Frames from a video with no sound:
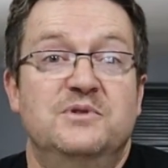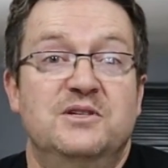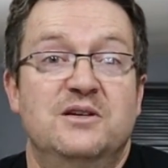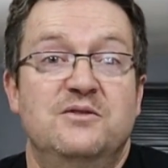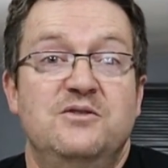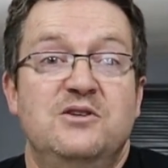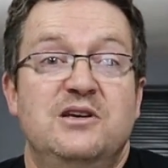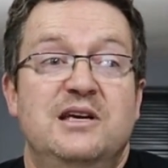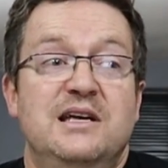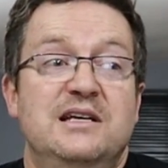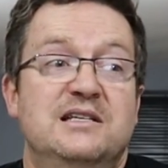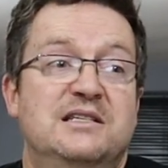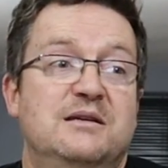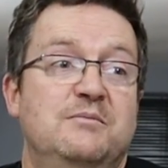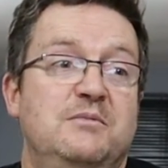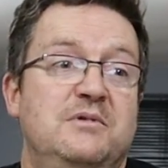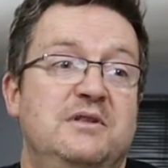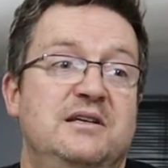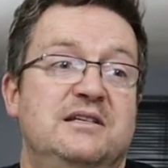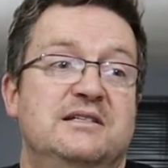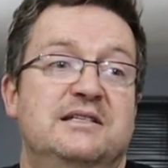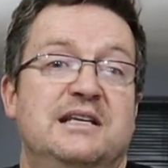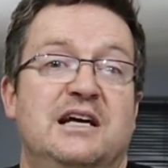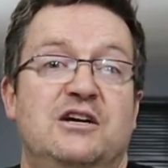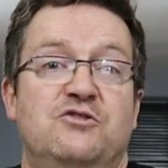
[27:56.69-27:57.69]
So you get some of
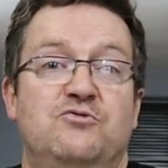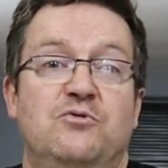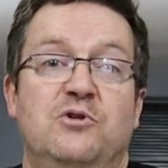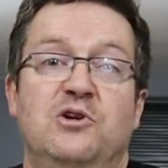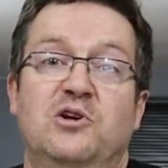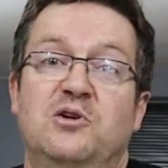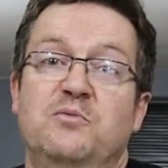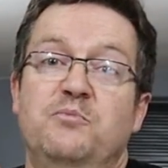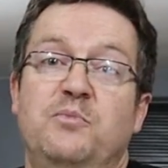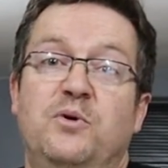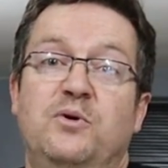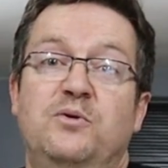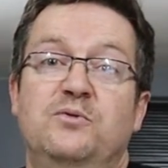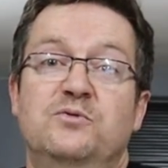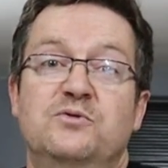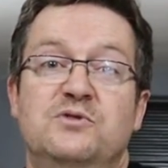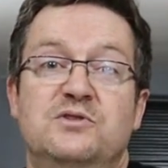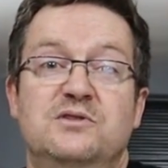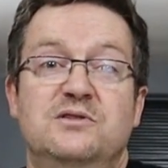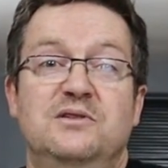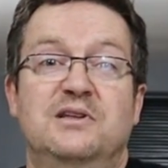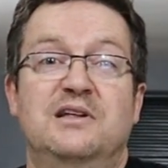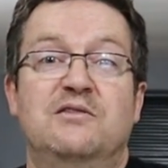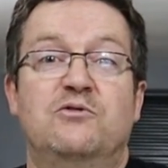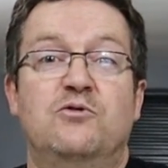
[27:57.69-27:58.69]
these natural looking
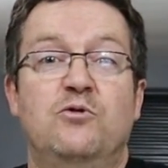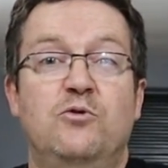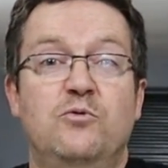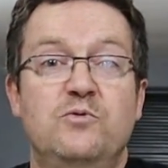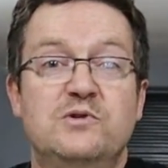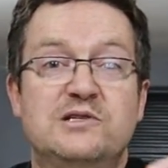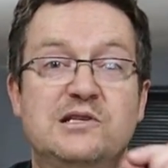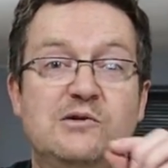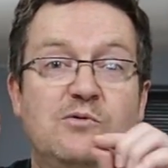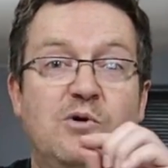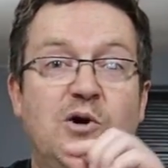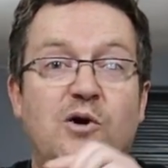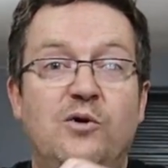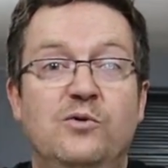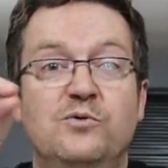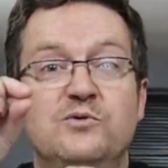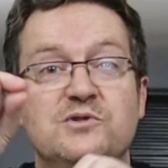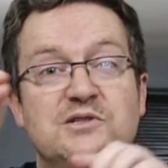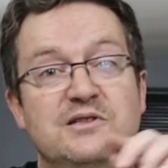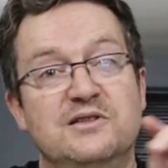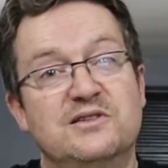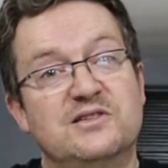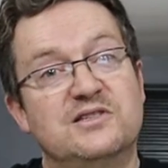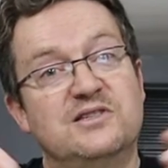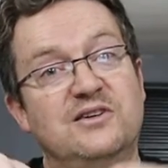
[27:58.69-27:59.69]
bowls and they've got all these little
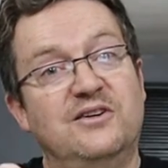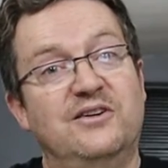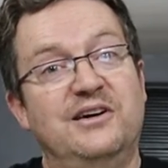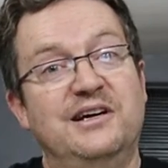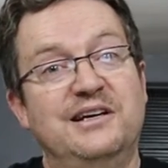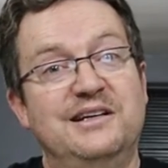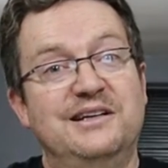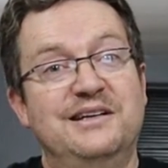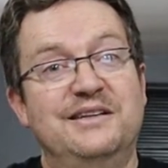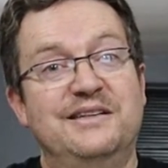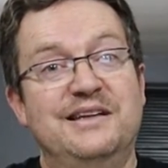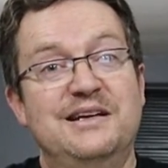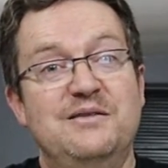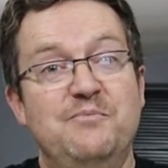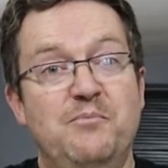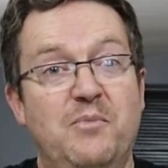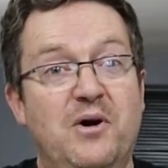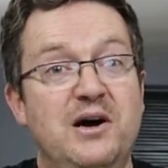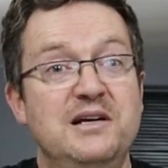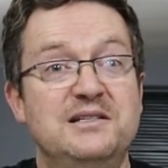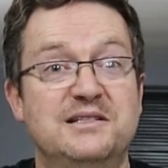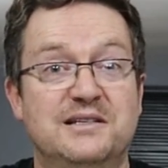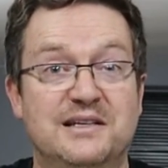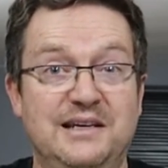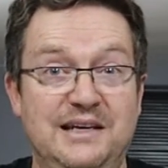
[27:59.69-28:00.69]
holes in the side, and then
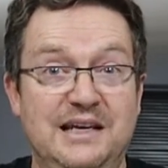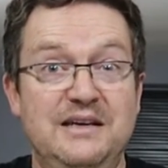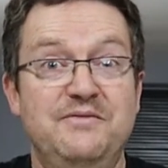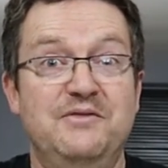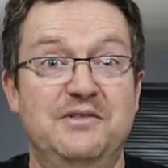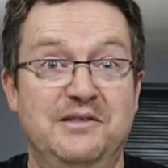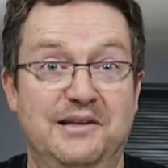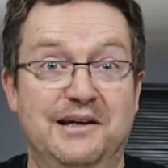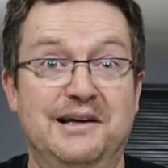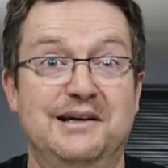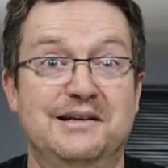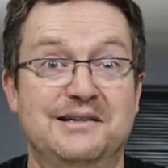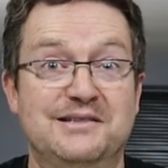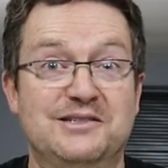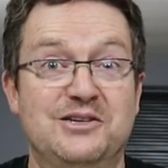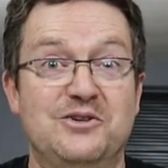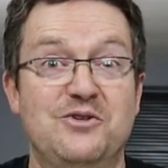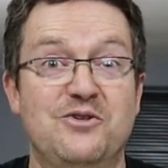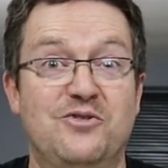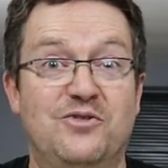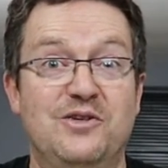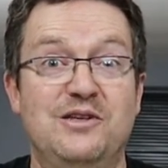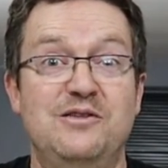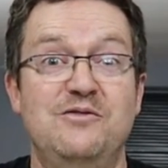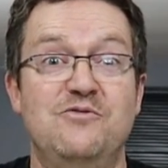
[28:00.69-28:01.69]
mites can live in there. So
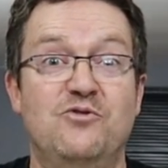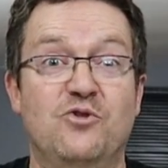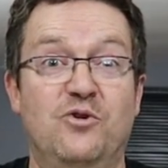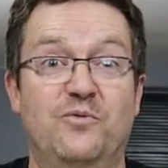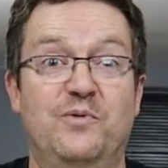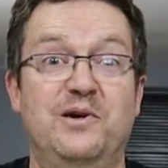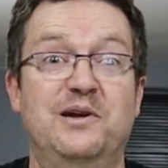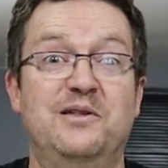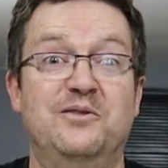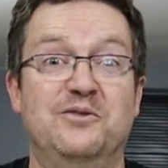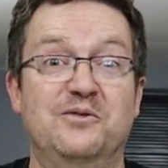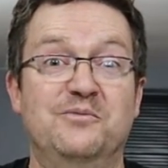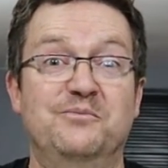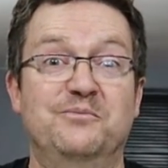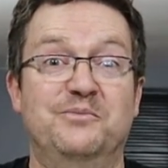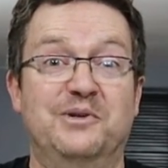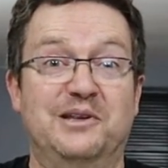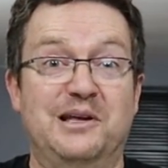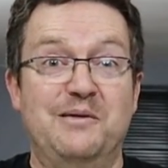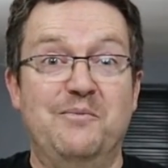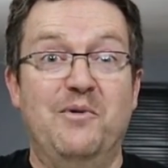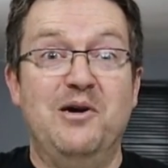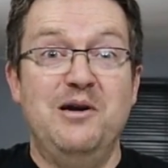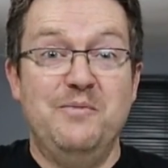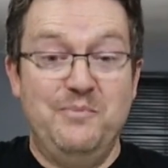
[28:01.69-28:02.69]
you think you've got rid of them,
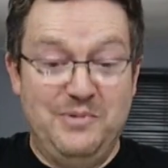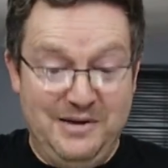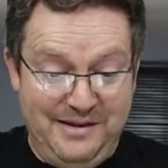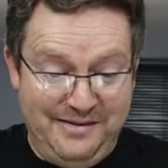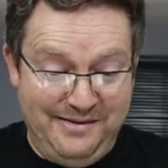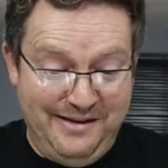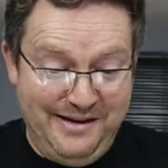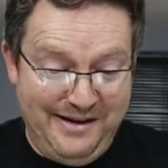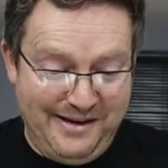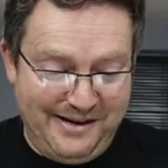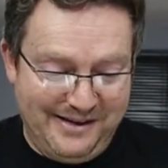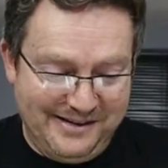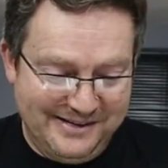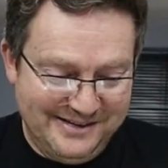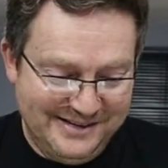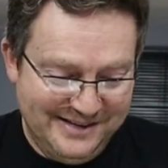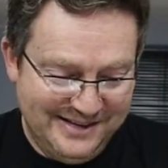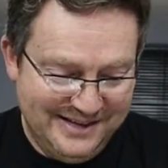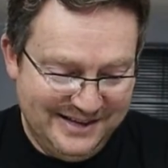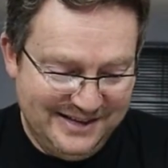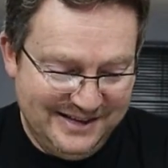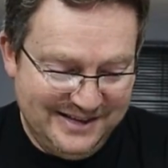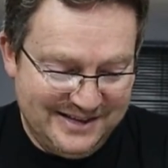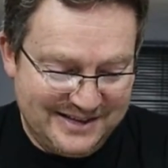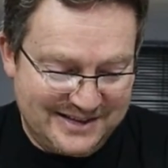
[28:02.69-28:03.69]
but they might be in there.
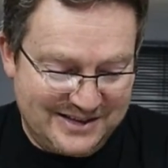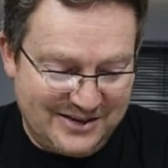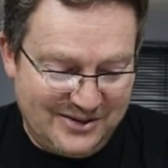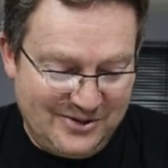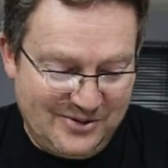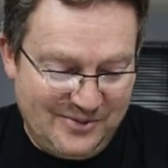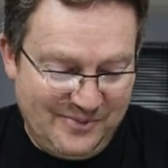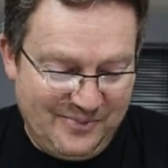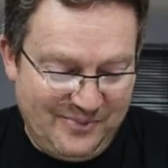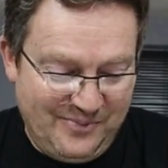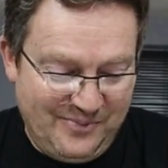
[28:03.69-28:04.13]
So